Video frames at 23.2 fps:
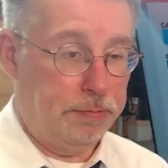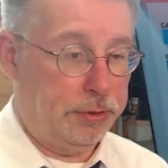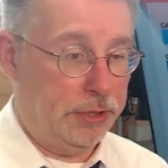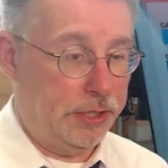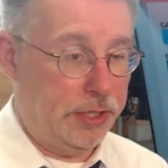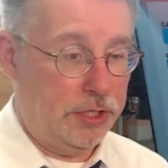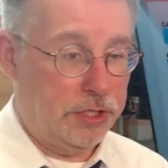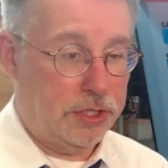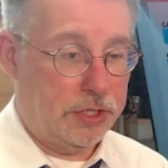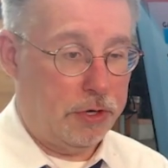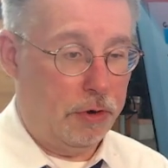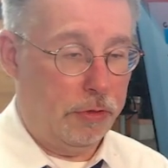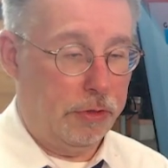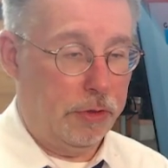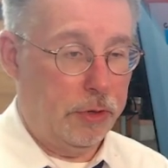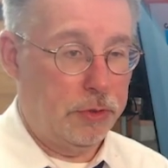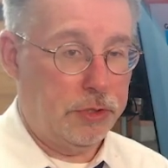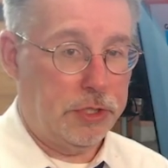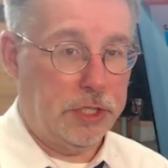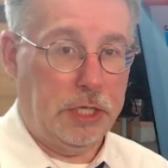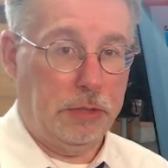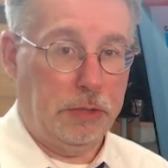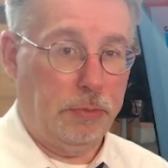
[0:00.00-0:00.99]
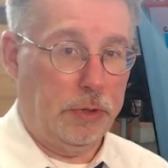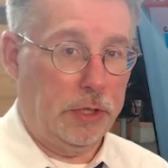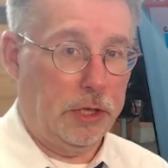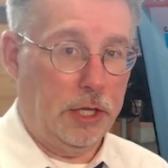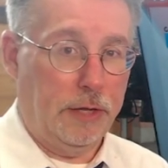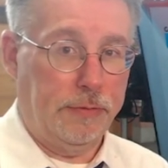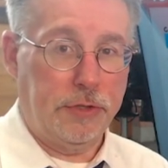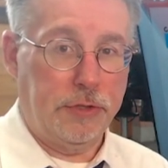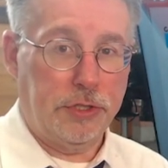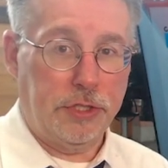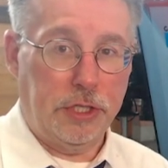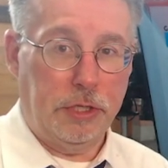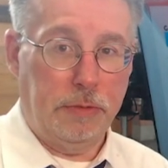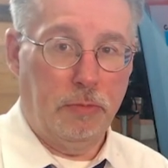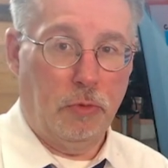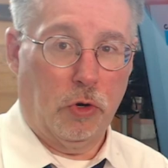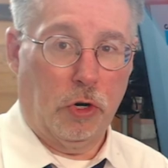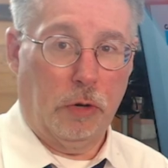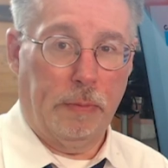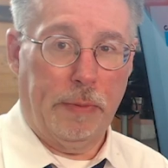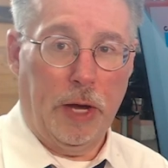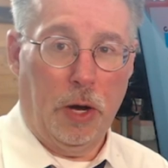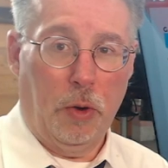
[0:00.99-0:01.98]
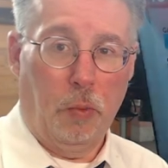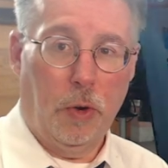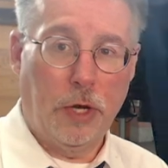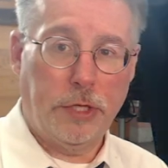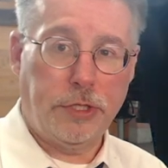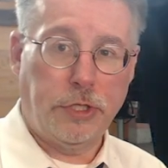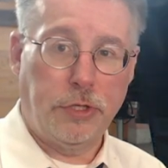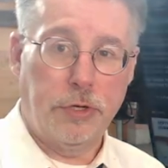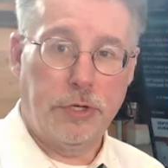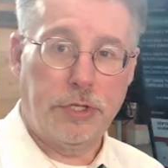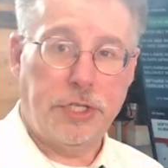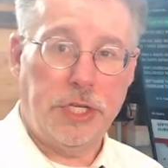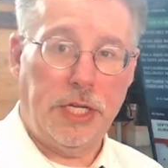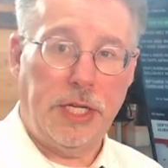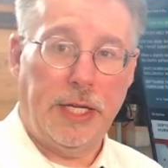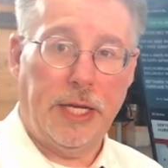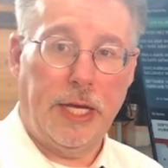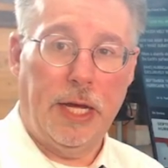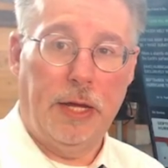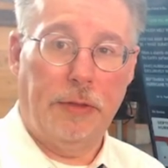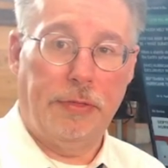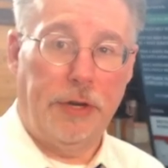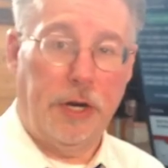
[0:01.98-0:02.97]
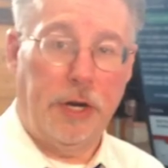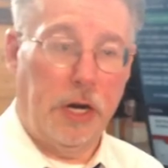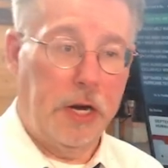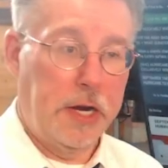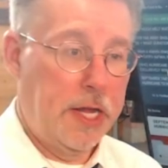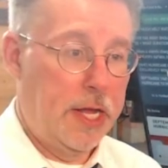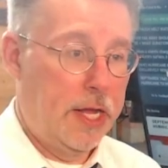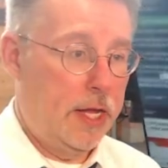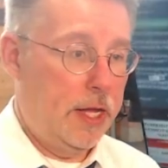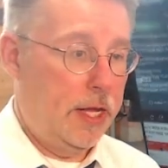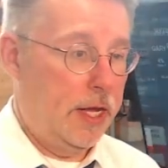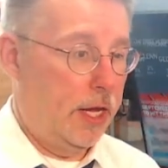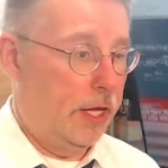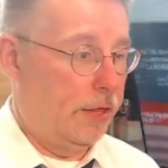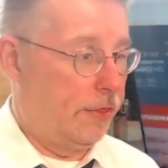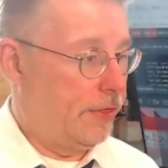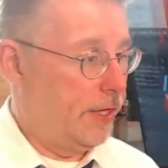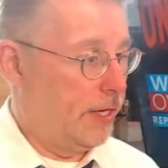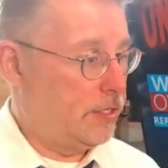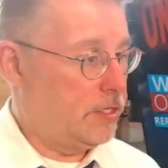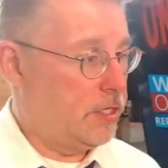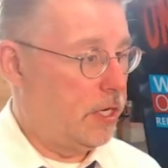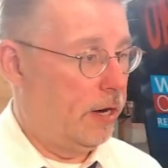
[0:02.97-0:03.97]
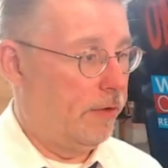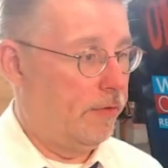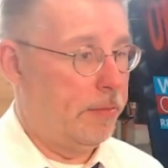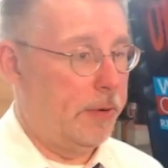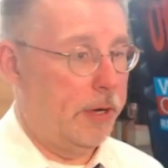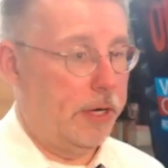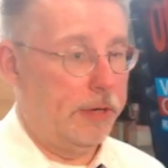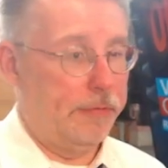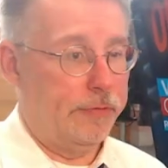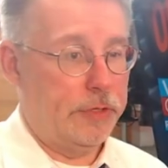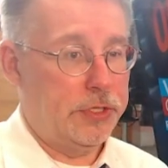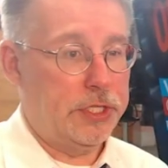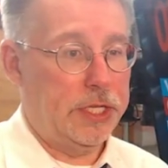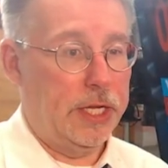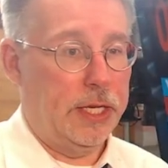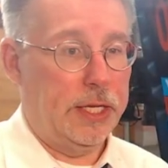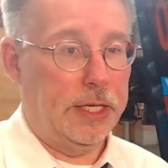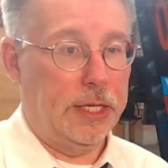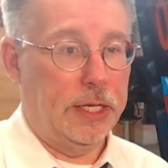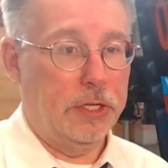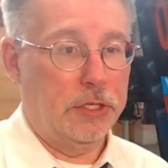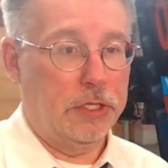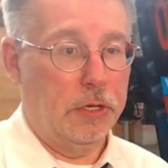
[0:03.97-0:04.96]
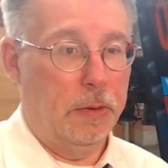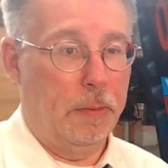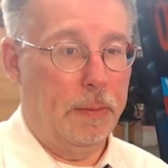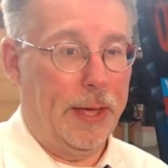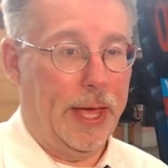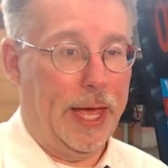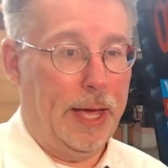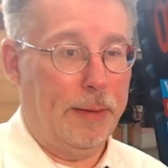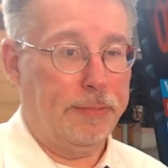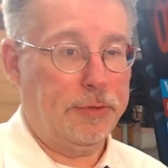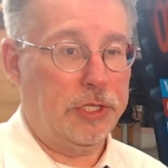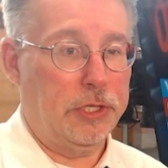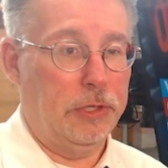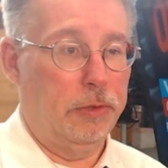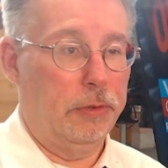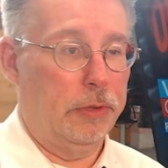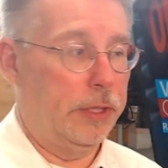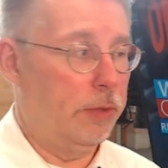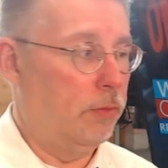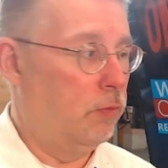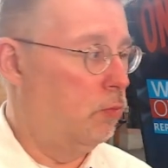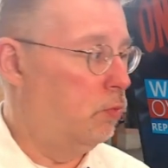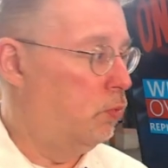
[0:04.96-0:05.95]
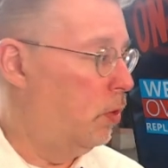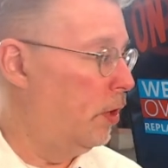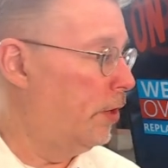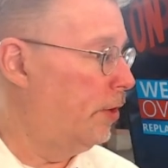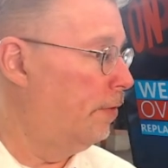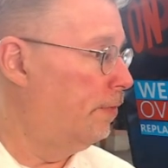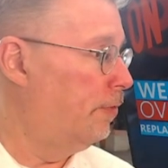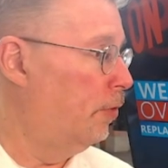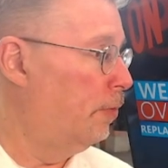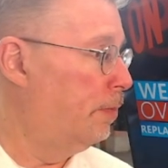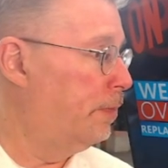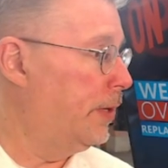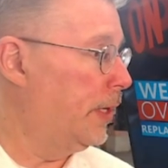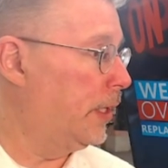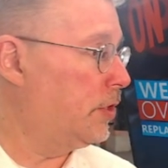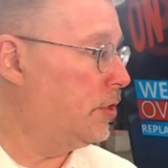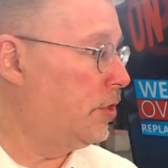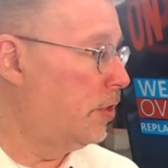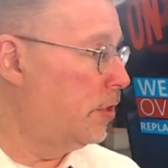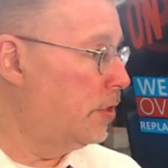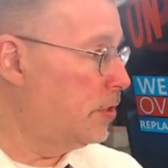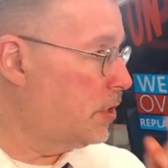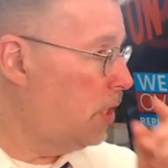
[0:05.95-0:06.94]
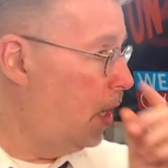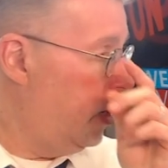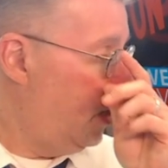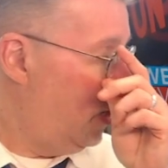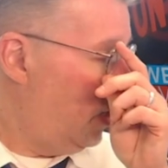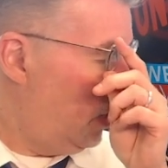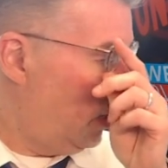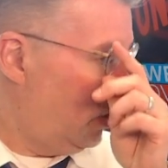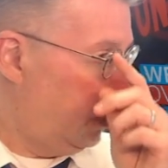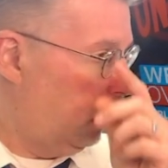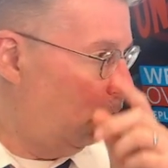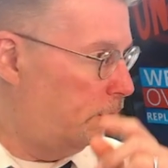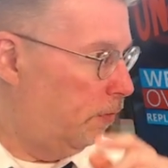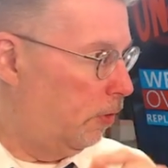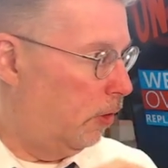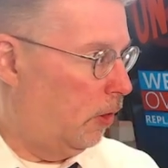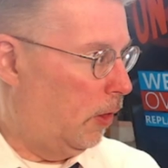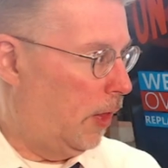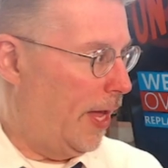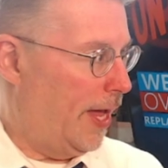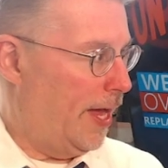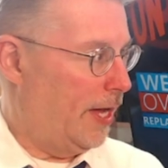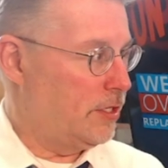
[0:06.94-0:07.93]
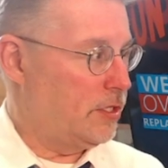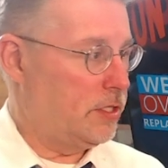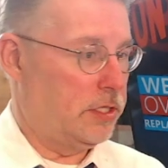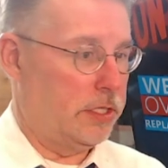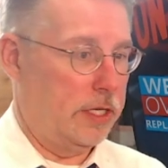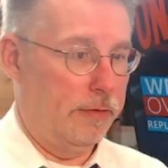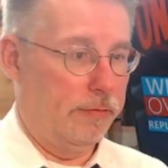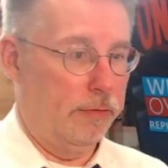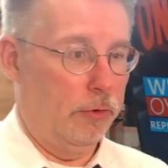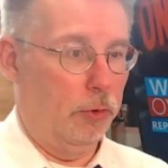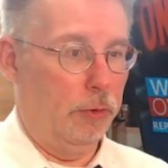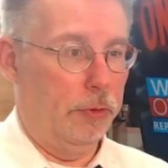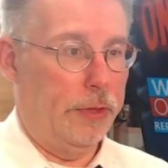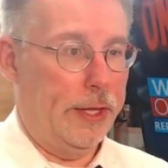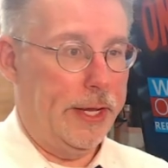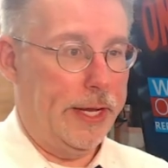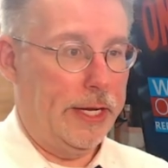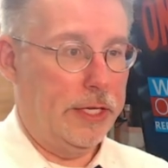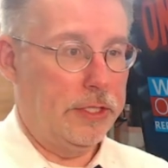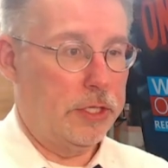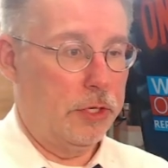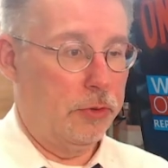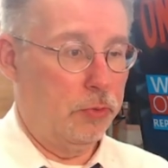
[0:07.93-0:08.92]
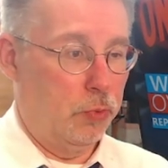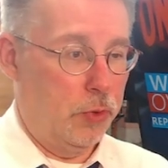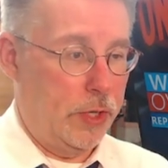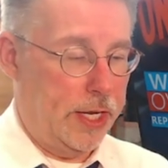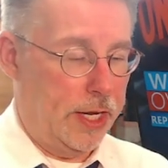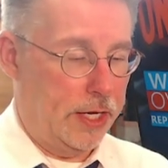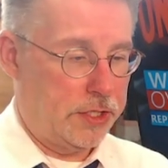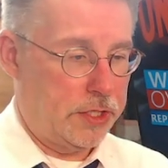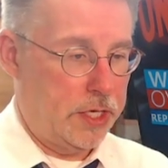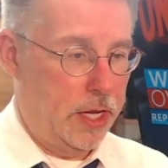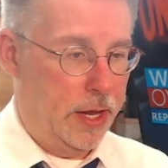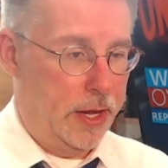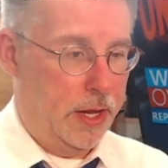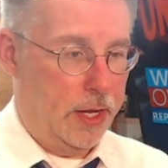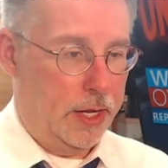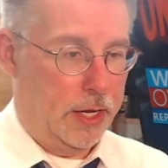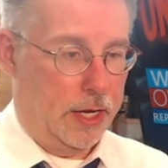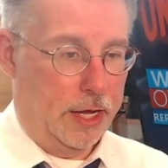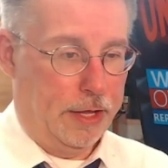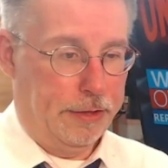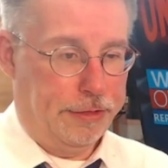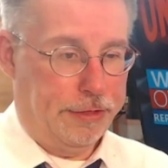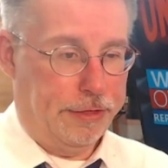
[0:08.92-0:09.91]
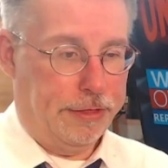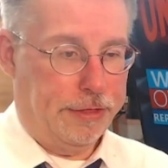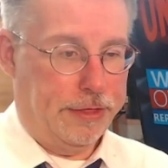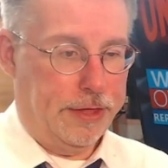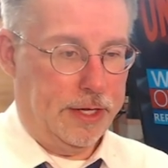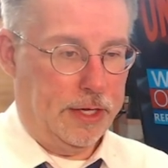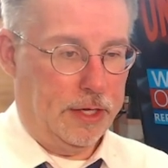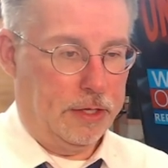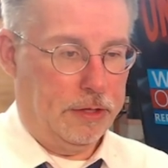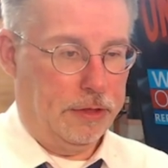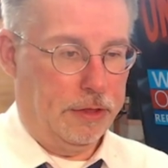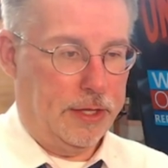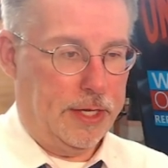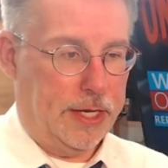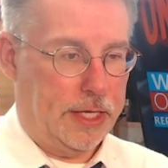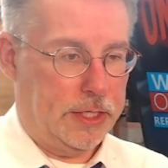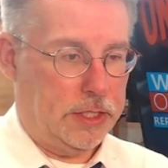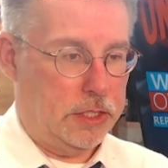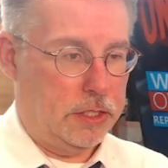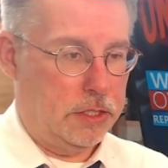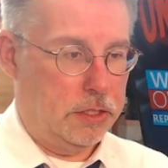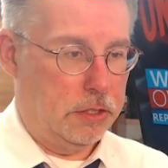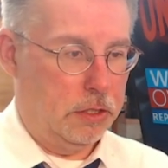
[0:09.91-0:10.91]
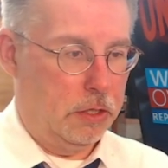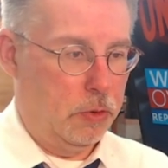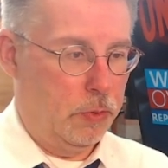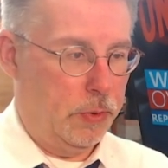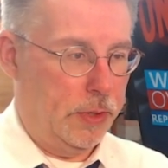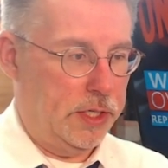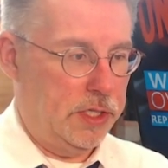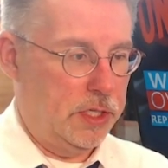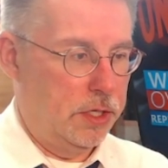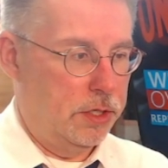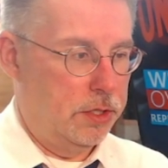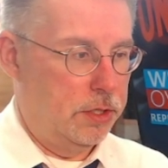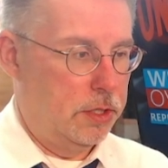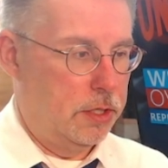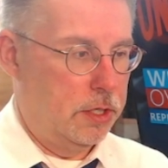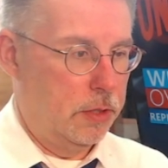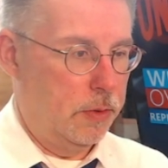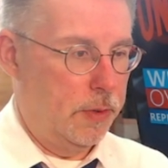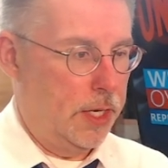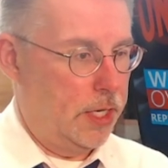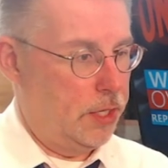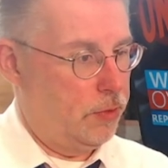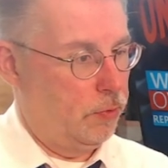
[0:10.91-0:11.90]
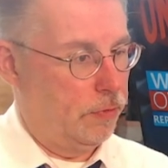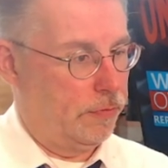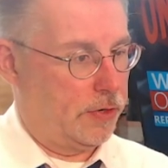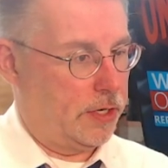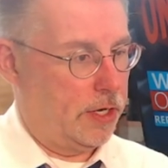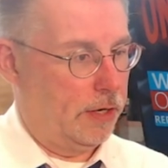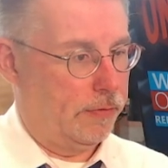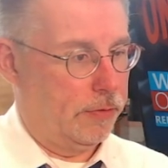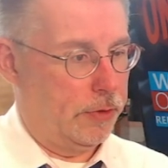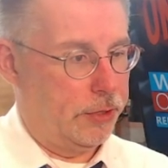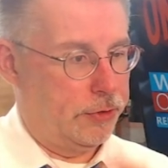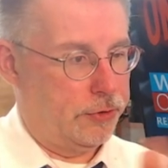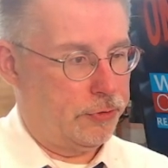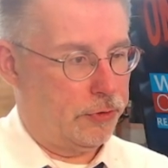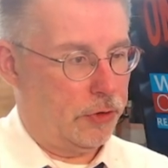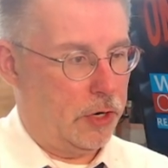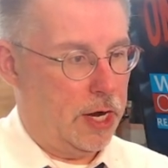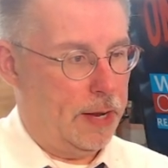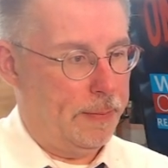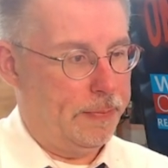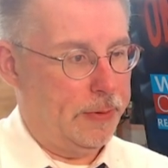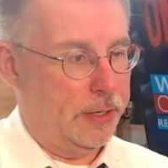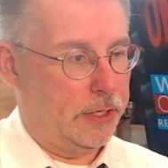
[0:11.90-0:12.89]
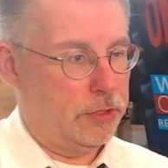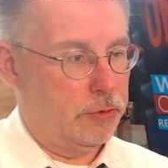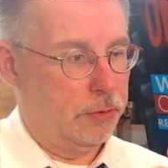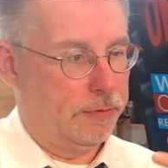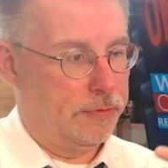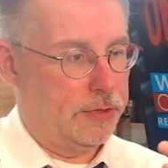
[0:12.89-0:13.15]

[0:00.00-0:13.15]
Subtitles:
Please turn those in. We'd love to see more about what you're seeing out there. And thanks to everybody for sending in some absolutely wonderful pictures over the last several days and weeks. I think that's going to do it. We've covered the tropics.